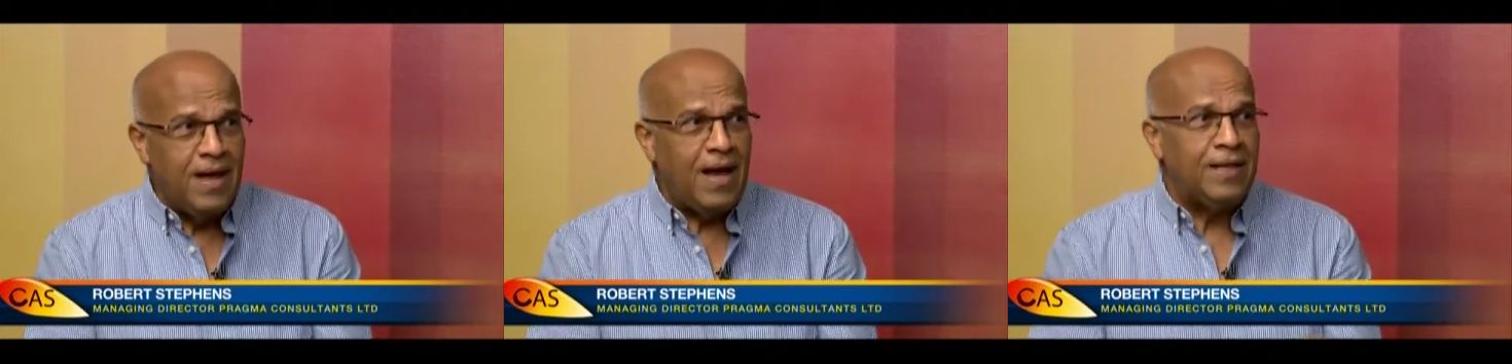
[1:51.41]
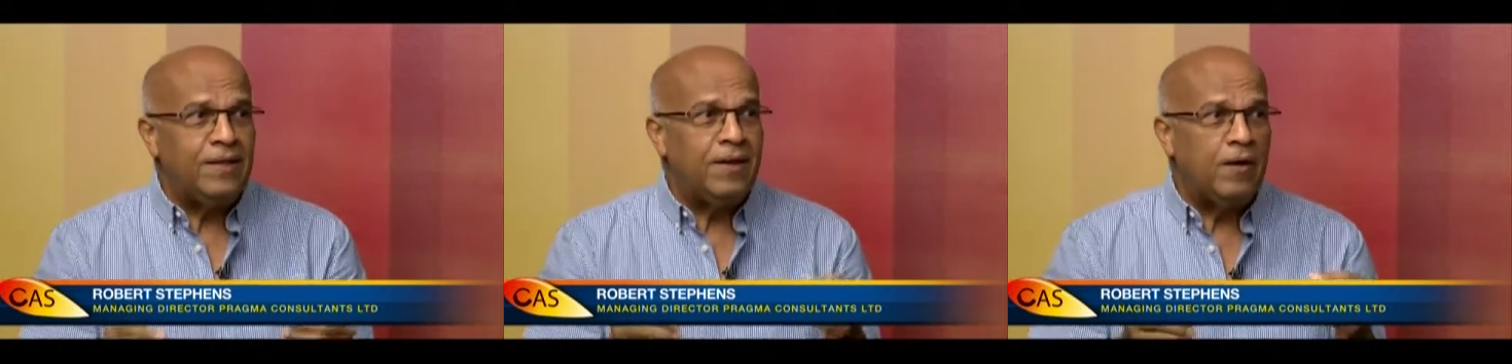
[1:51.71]

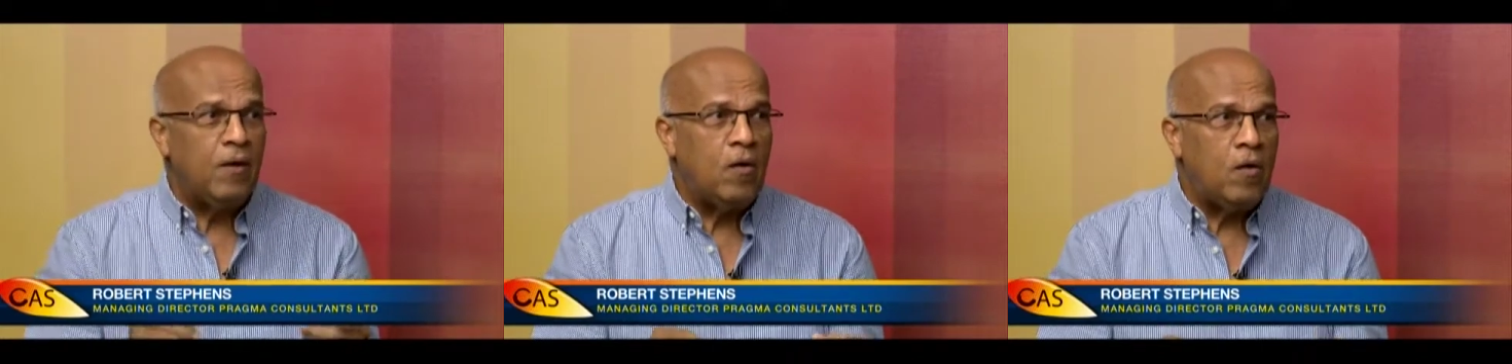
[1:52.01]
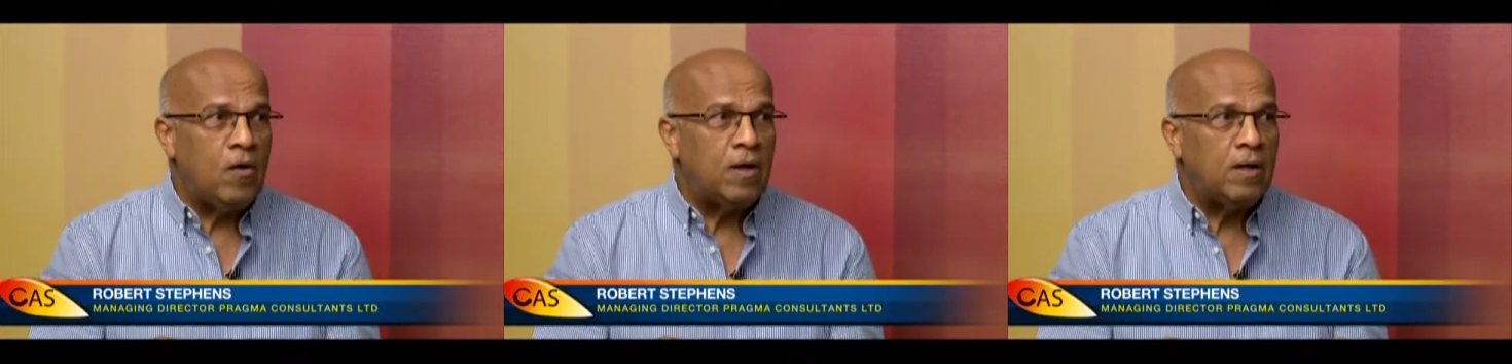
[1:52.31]
and they're
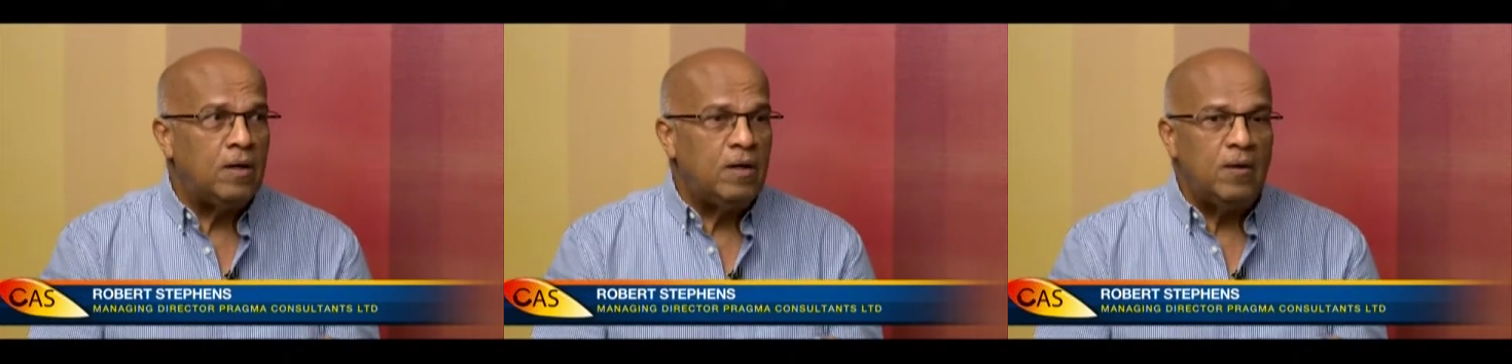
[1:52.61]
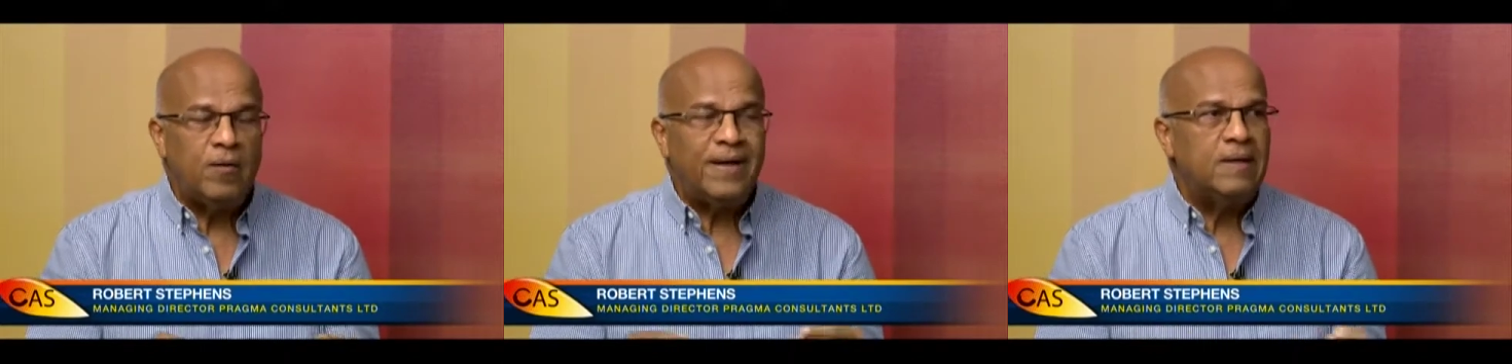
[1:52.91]
all
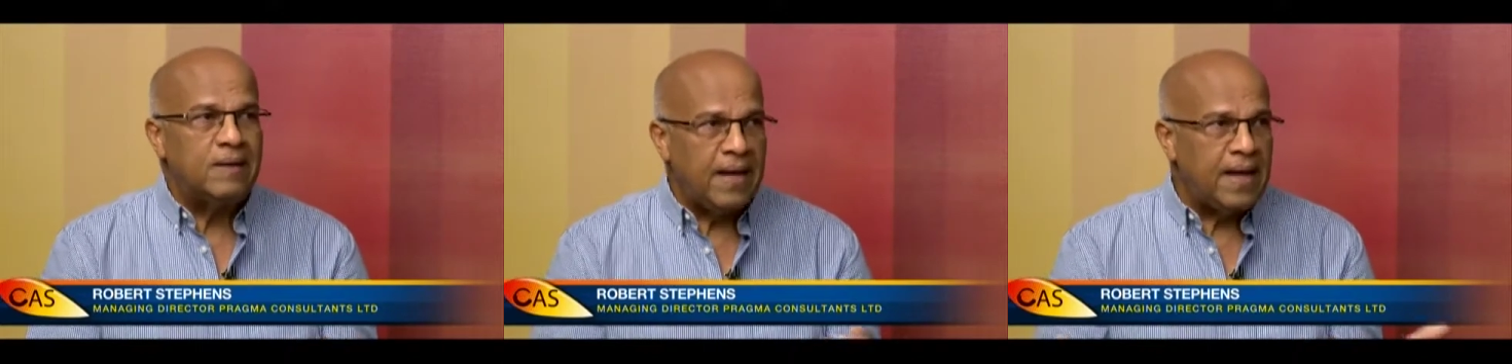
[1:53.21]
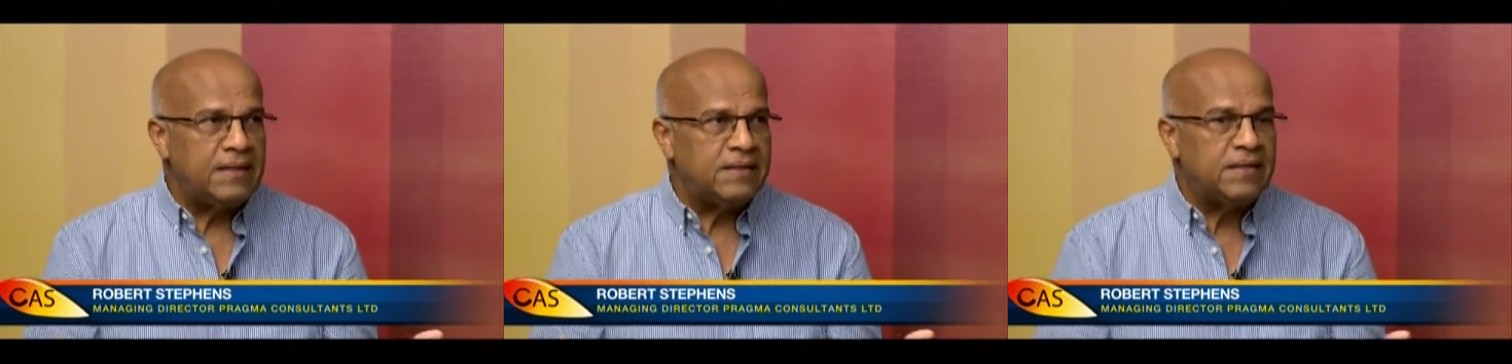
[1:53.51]

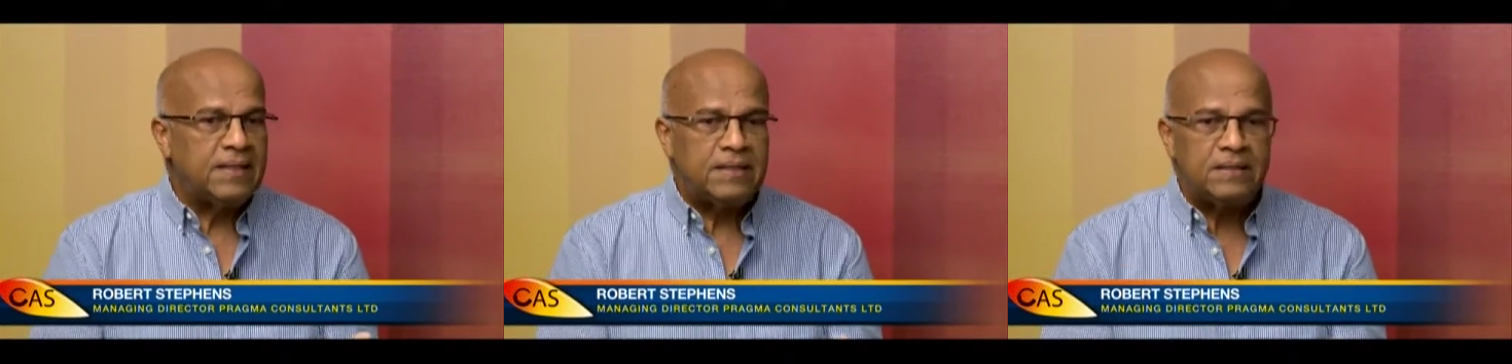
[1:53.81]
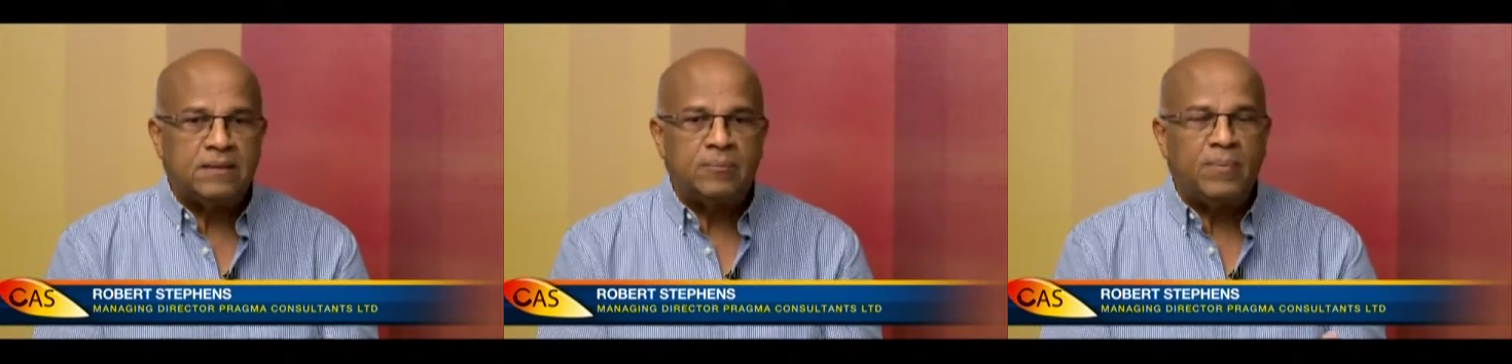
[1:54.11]
recognized
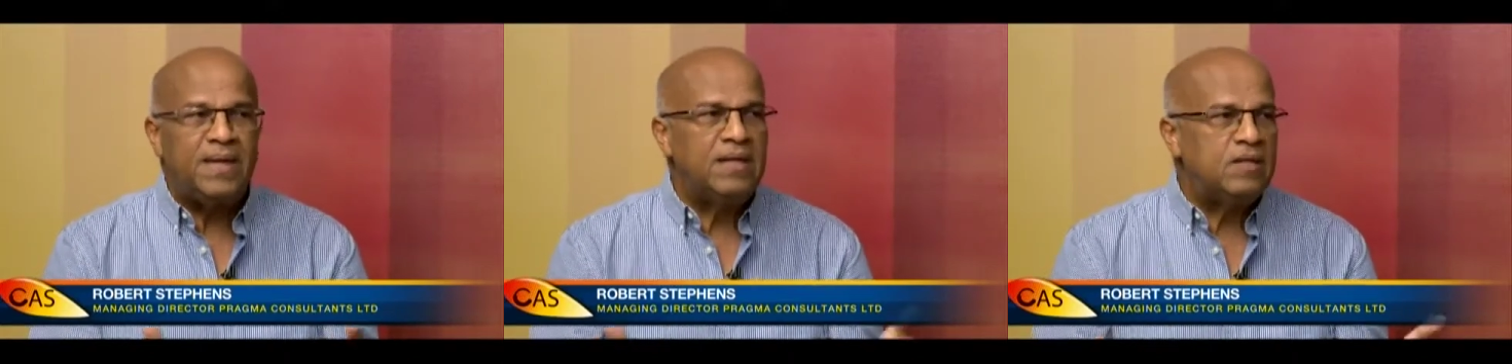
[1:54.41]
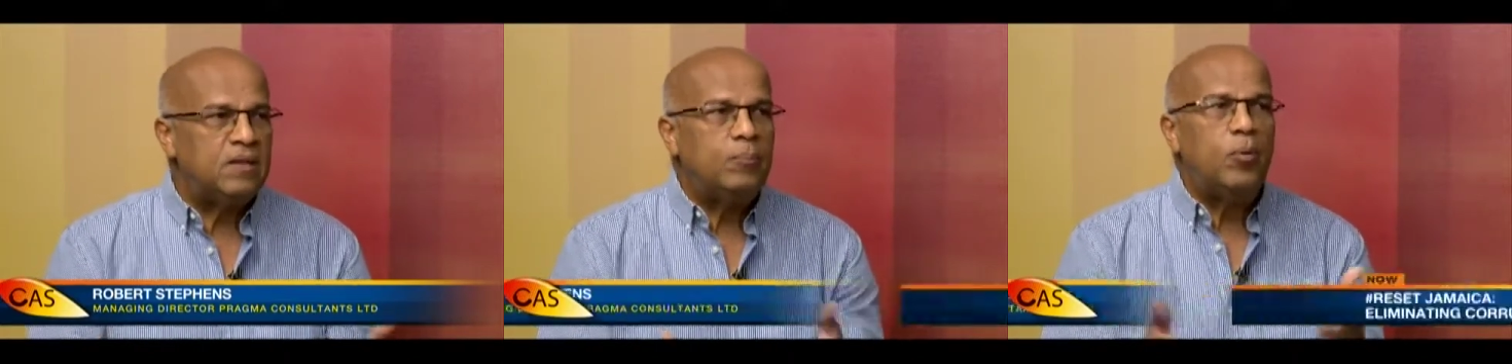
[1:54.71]
as mainly
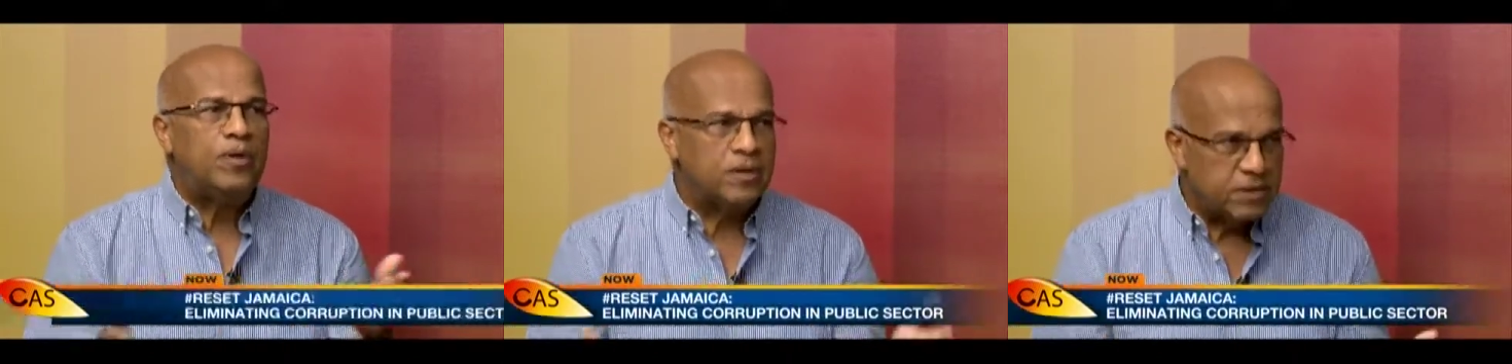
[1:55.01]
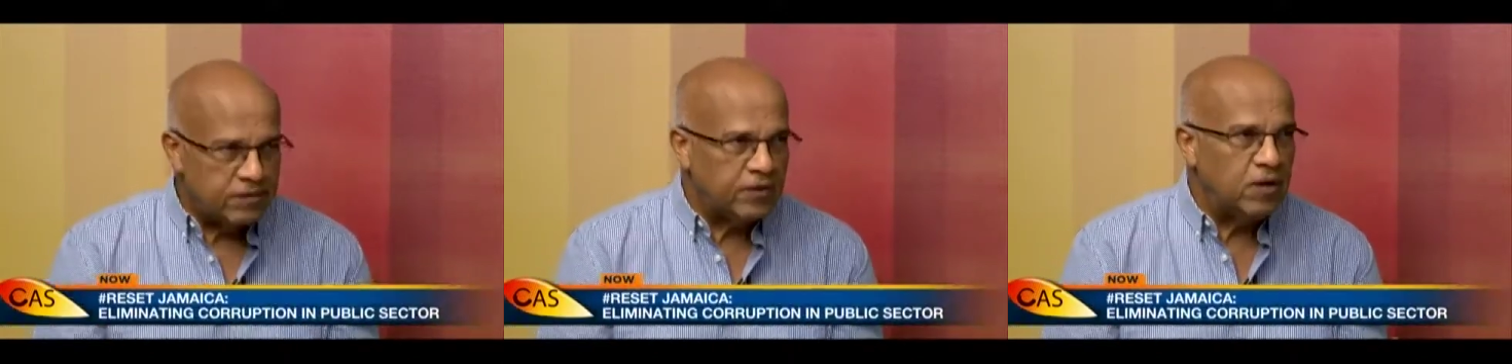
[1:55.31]

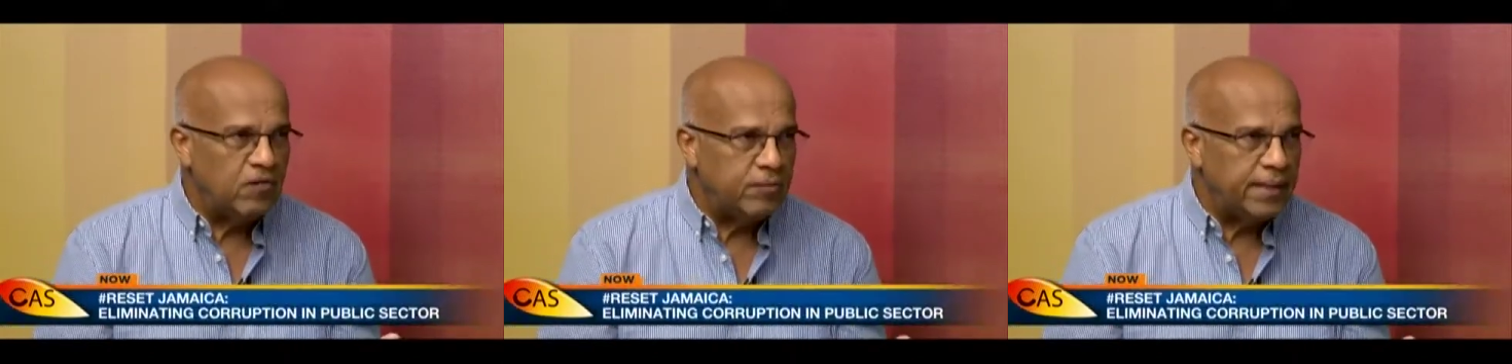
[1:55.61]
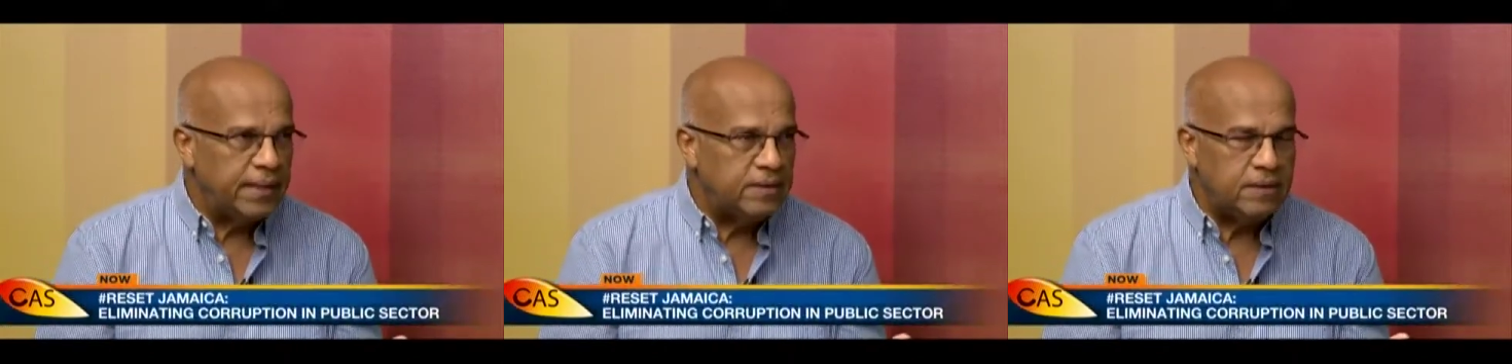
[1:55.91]
supporters of the
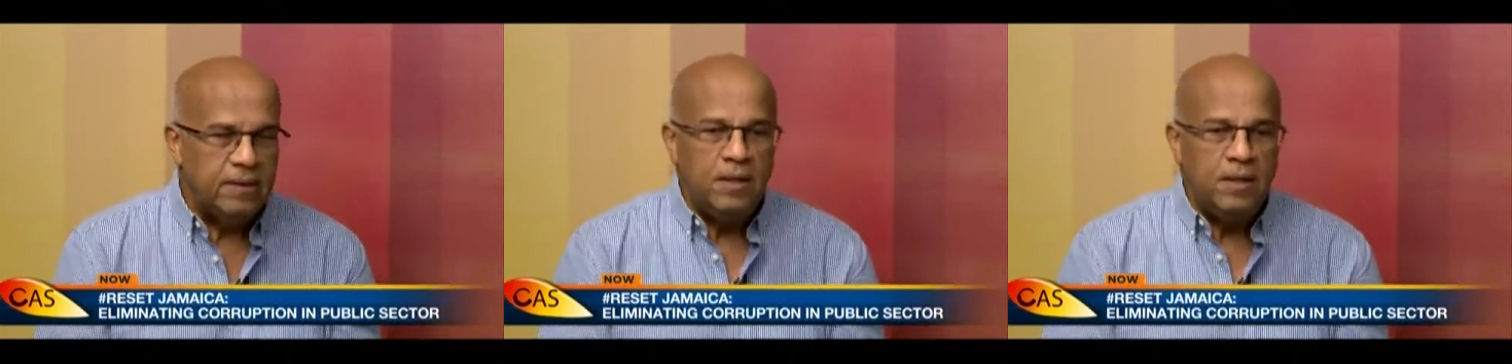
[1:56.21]
government.